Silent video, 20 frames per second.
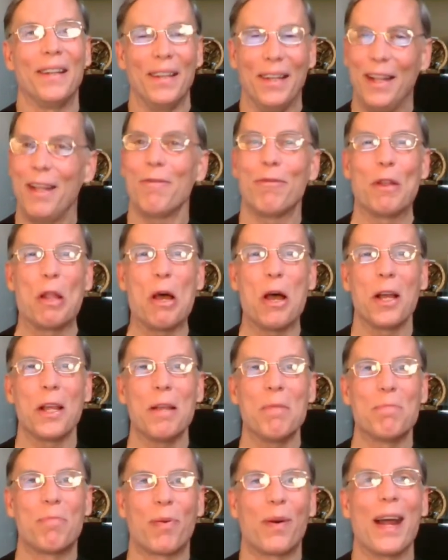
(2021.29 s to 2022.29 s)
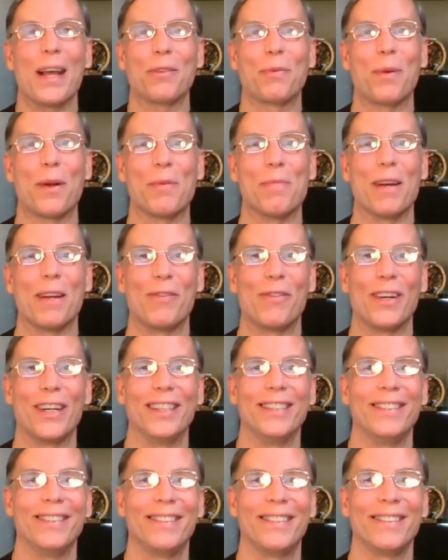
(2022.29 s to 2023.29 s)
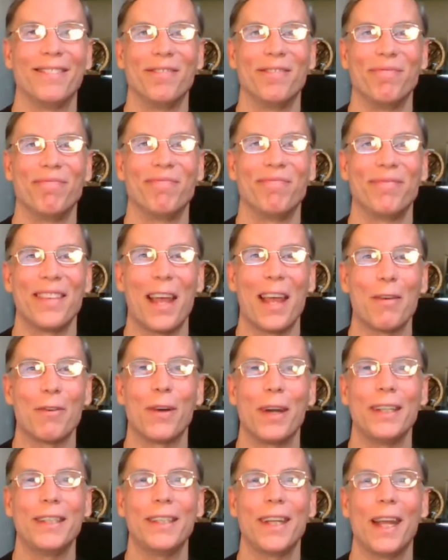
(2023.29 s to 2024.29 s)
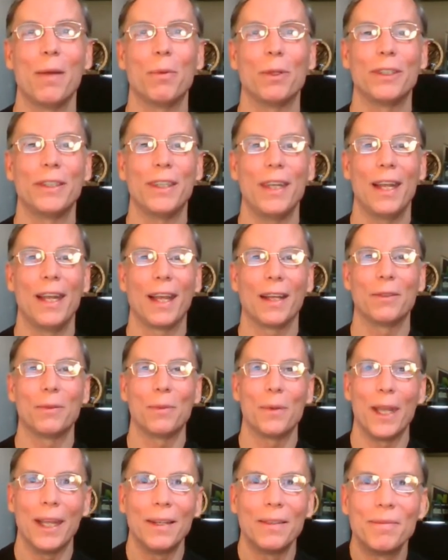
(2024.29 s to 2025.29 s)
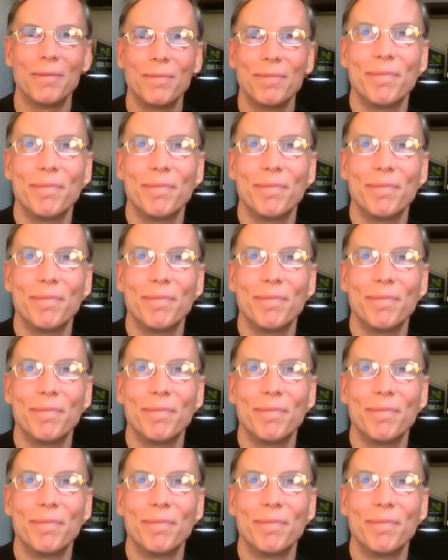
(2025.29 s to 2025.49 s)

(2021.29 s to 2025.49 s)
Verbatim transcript: Live long and prosper, my friends. Have a great day. We'll see you next week.